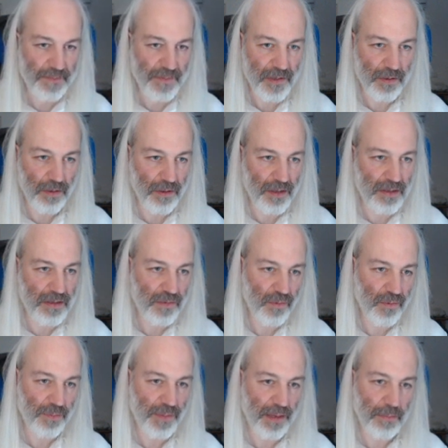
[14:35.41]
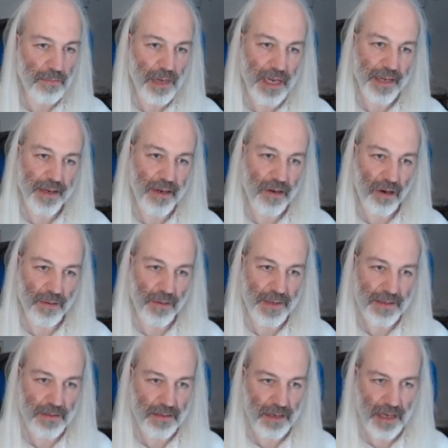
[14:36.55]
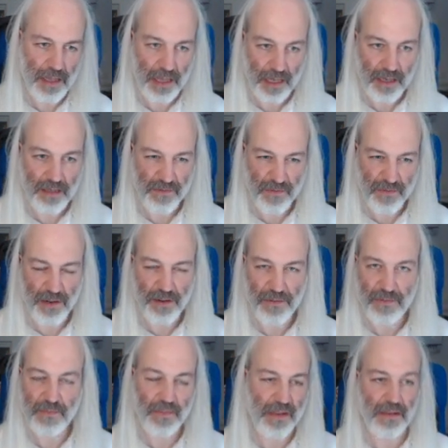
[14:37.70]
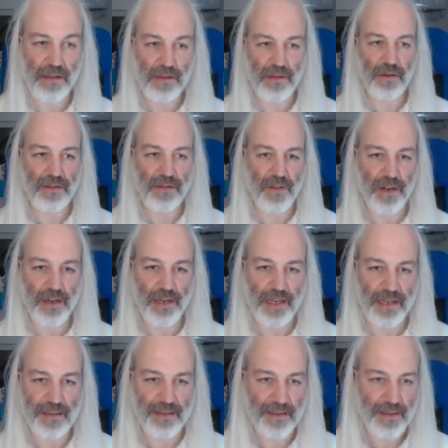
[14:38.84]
So this will be my cockpit. I think it looks very neat.